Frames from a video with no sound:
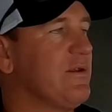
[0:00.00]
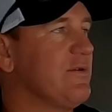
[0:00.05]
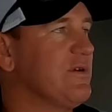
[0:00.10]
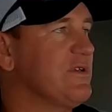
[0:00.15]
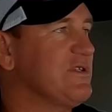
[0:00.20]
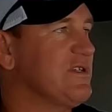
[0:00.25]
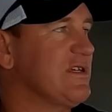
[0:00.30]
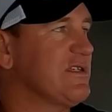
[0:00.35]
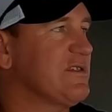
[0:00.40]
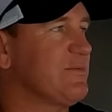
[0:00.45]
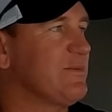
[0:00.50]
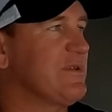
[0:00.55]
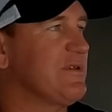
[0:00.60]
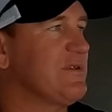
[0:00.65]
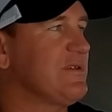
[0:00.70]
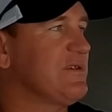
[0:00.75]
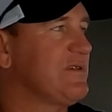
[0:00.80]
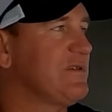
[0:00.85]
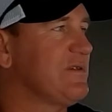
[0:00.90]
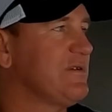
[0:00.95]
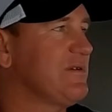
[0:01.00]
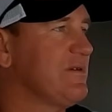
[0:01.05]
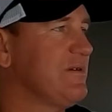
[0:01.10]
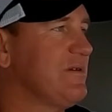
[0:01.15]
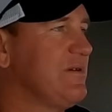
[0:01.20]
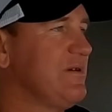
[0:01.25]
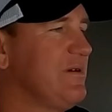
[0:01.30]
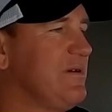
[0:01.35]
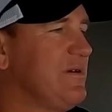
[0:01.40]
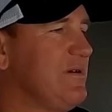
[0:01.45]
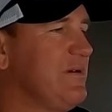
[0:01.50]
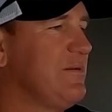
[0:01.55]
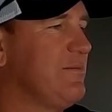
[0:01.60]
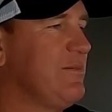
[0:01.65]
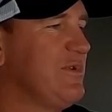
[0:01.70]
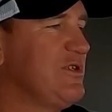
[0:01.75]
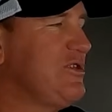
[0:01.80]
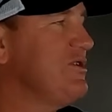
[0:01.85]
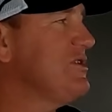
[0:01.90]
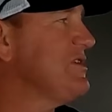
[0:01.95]
little adjustments.
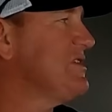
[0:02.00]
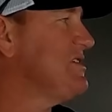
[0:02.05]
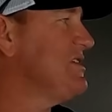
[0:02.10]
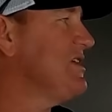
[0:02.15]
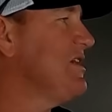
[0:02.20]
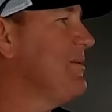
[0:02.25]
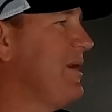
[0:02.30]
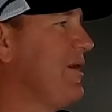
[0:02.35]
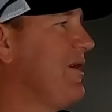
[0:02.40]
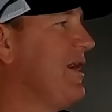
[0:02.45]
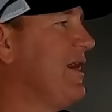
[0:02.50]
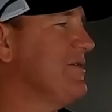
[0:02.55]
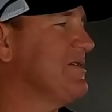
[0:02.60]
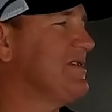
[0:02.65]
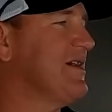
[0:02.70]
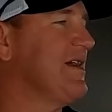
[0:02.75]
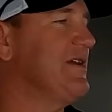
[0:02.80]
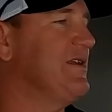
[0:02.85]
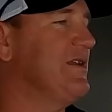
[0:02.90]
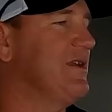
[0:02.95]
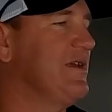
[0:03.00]
Okay. But you can see about how tight